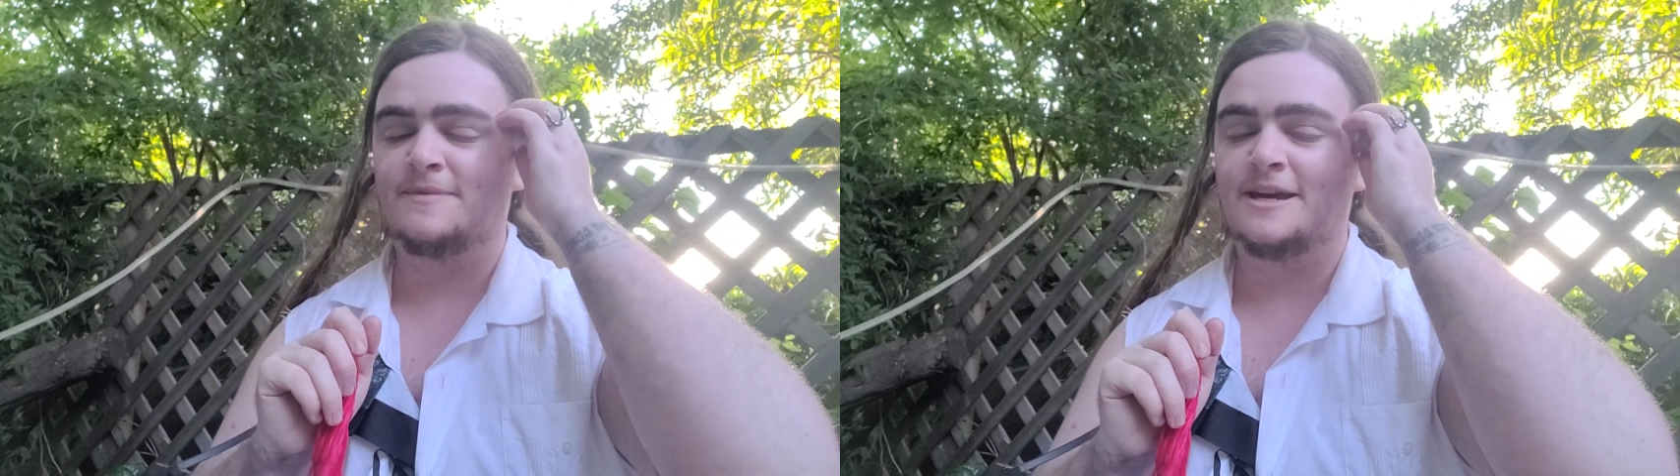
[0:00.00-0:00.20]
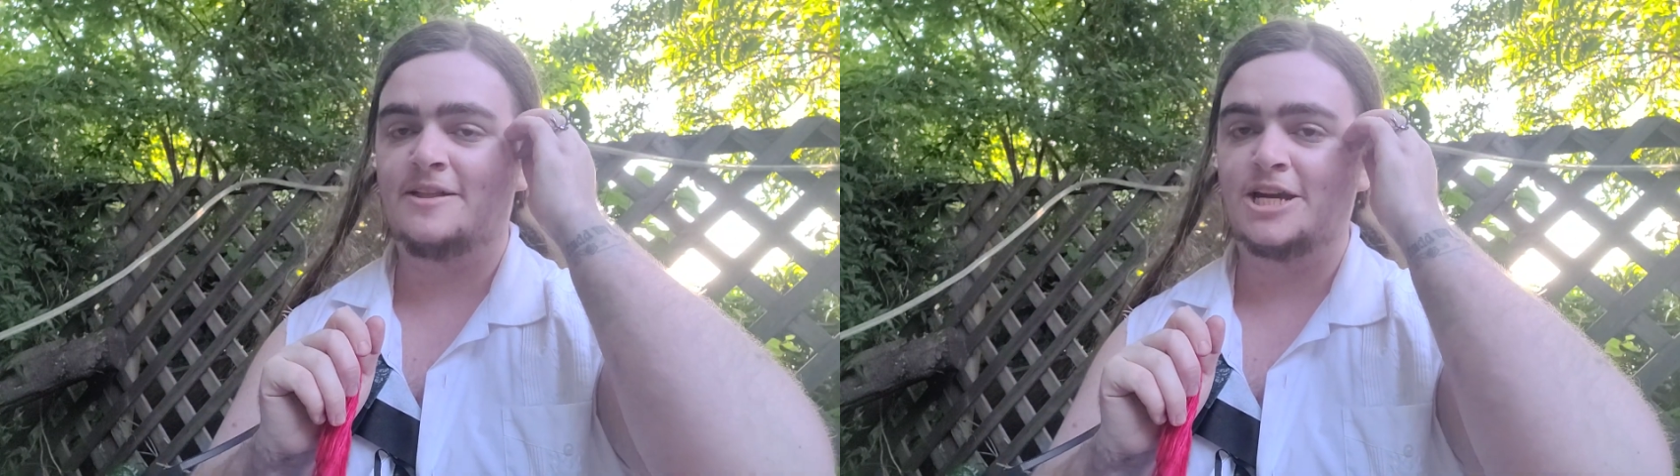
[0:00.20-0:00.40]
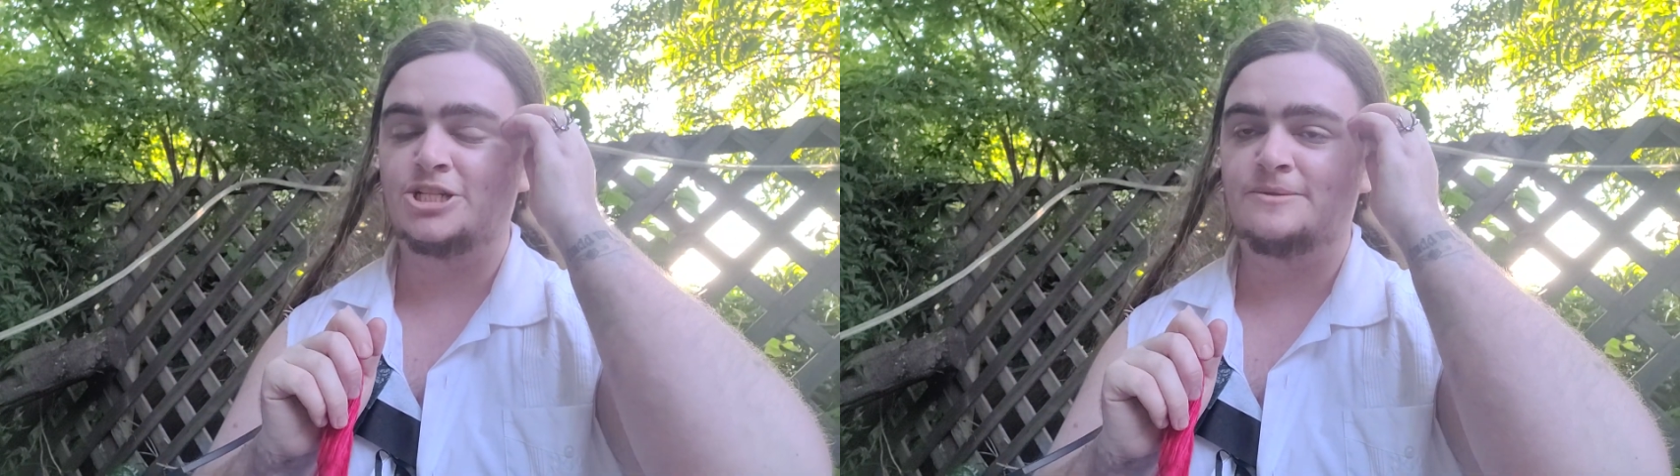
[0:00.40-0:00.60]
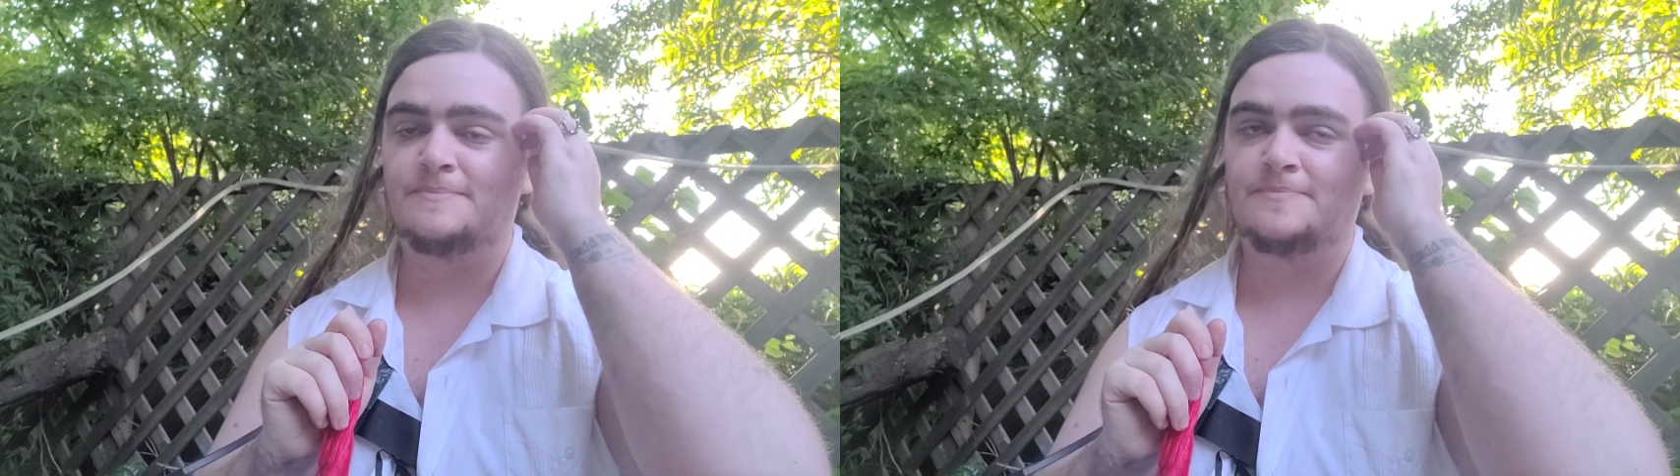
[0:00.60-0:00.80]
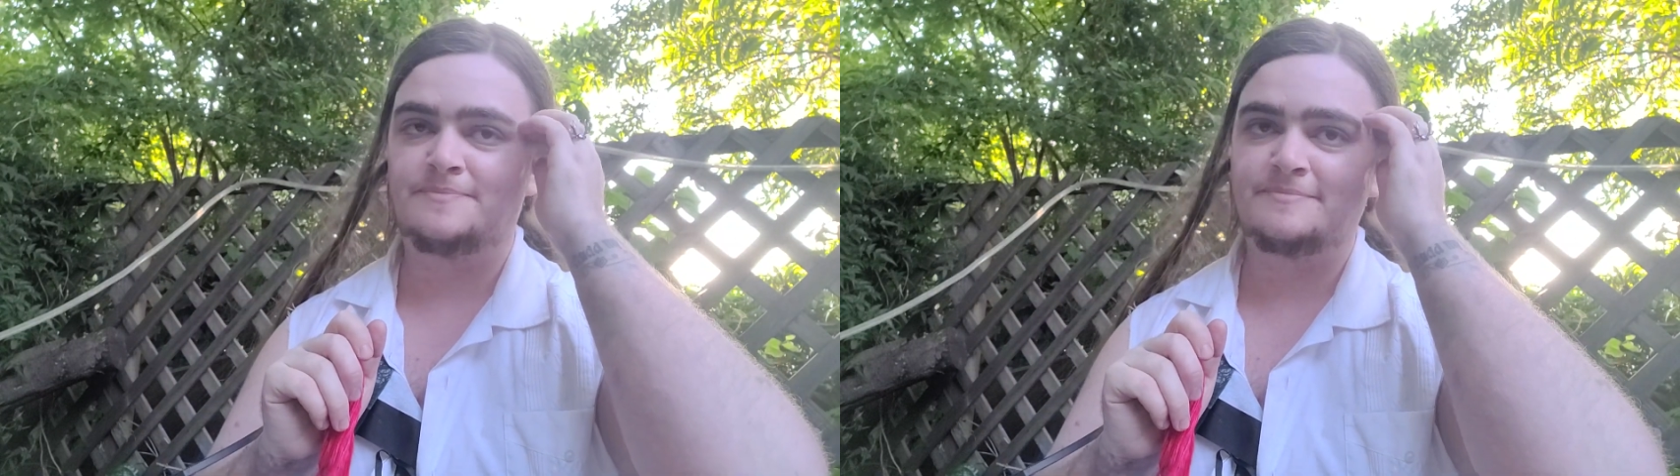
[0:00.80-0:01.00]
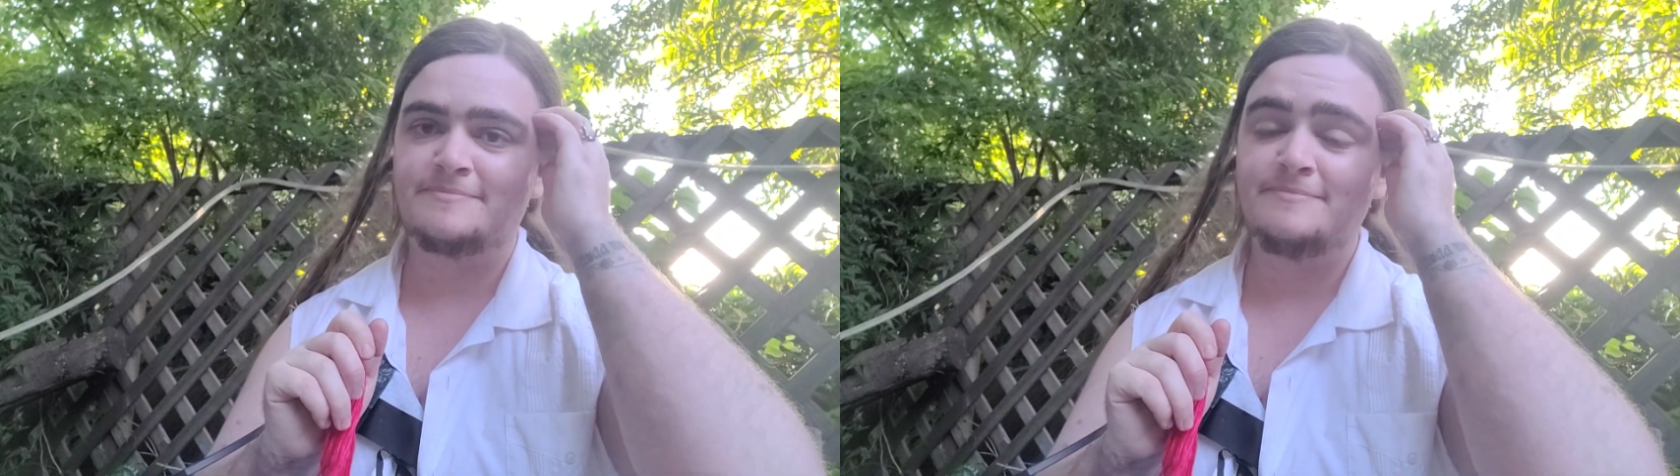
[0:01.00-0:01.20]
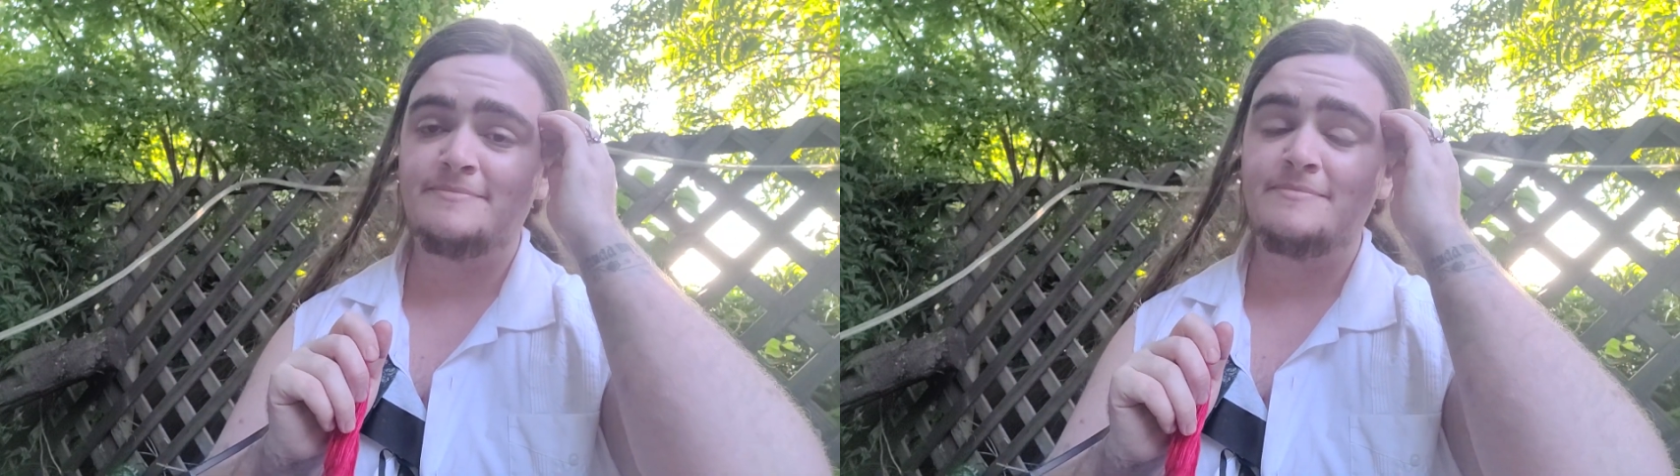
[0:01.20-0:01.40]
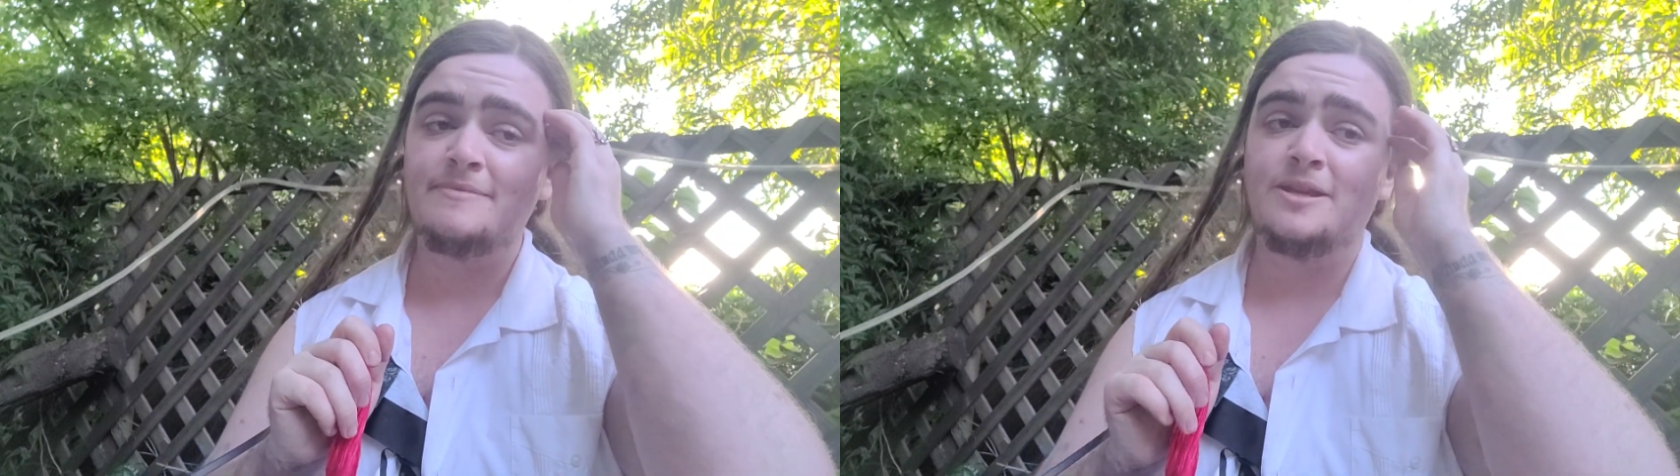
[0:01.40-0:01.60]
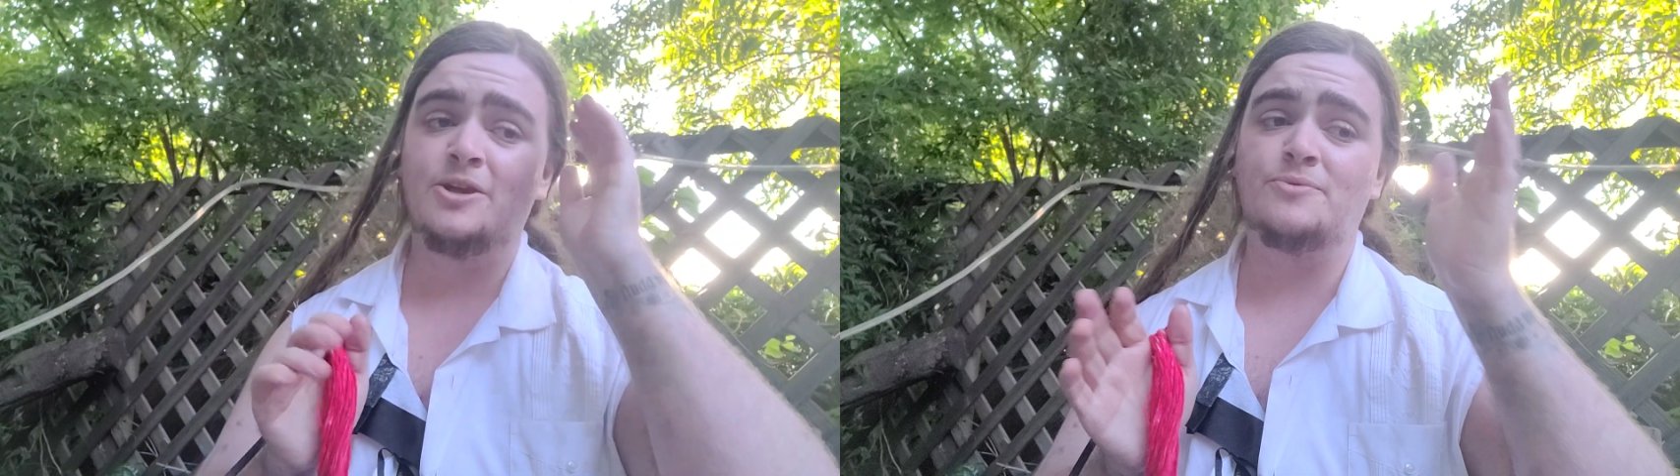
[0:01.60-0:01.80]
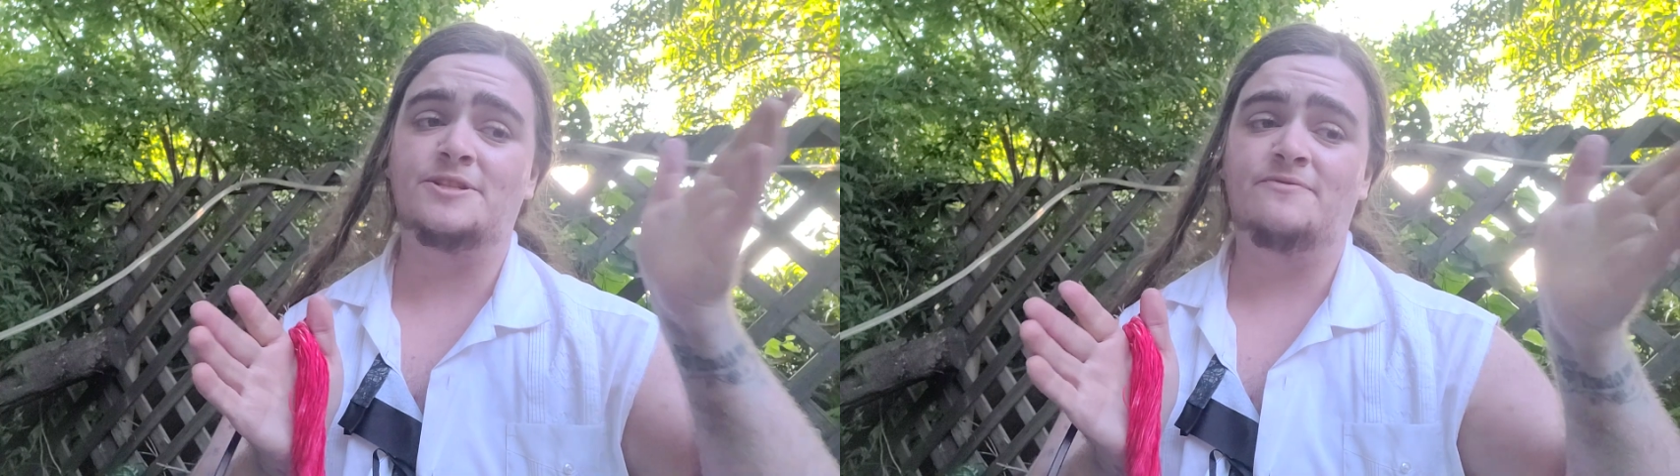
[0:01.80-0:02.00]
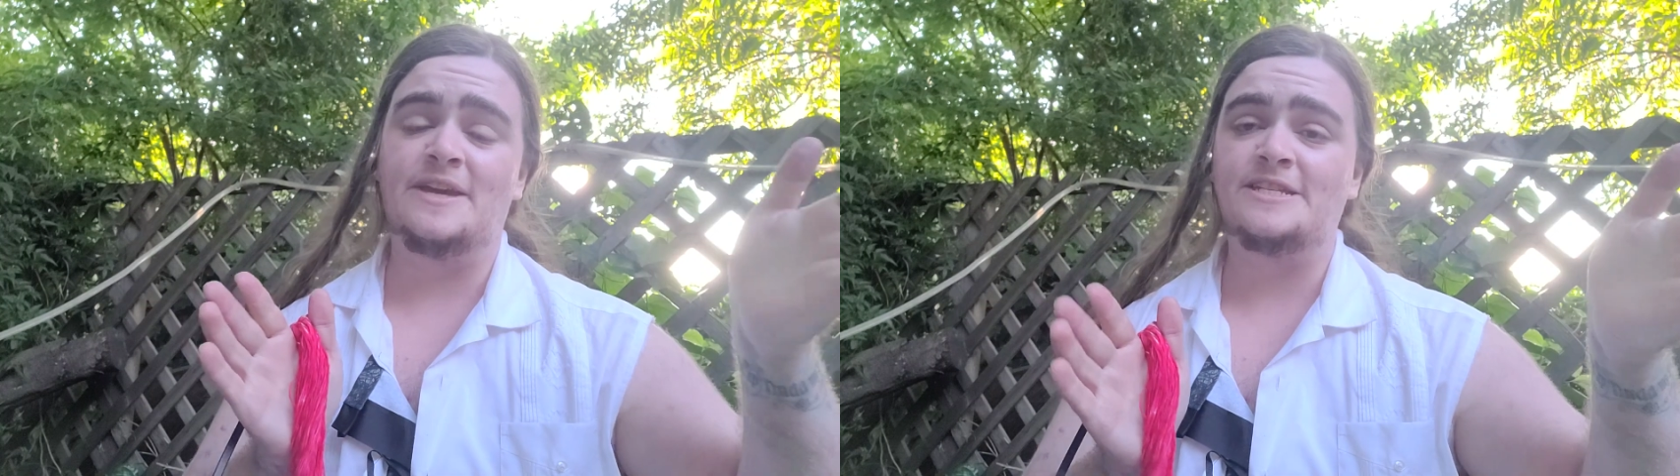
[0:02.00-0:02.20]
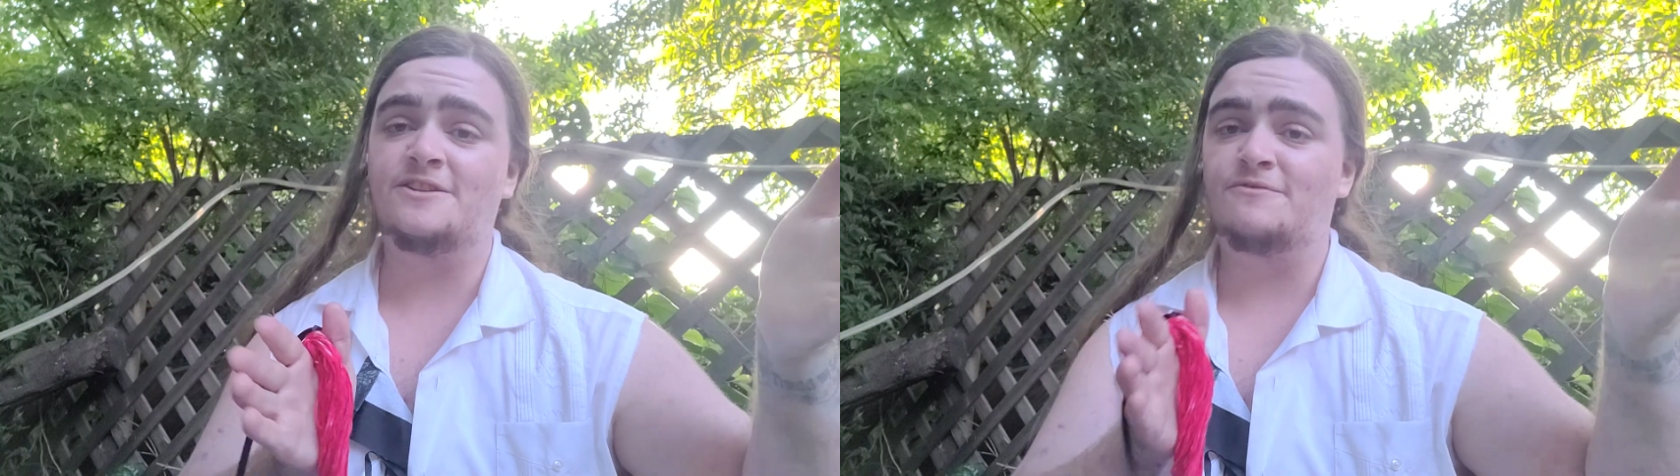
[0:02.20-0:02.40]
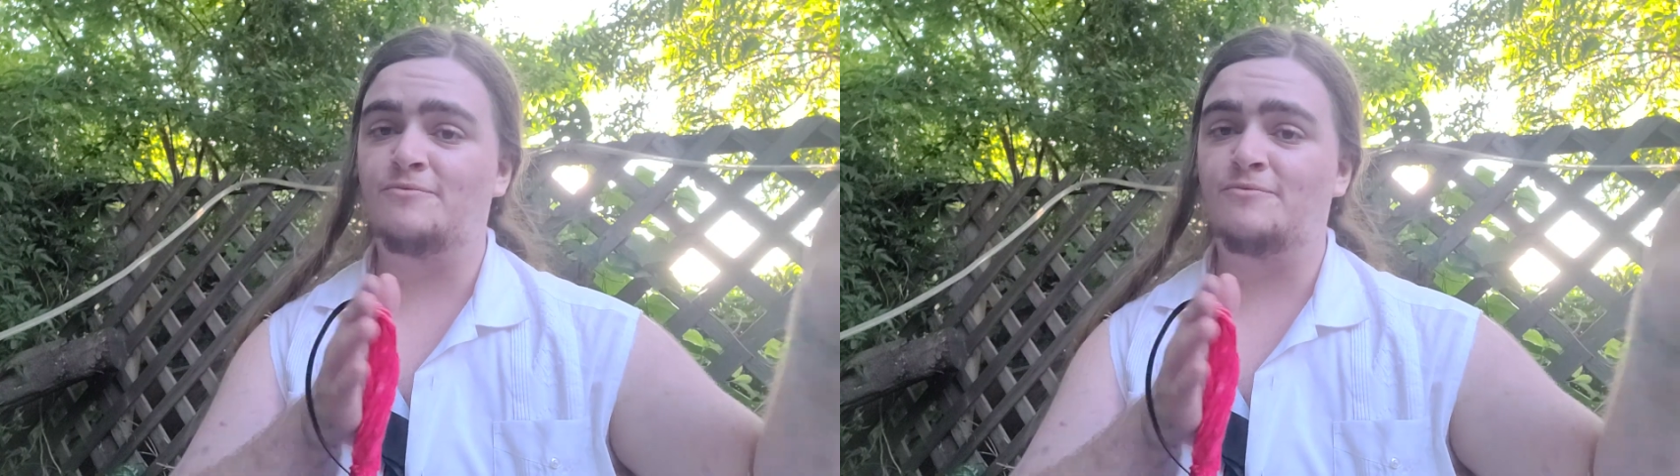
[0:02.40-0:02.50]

collection, who was a face of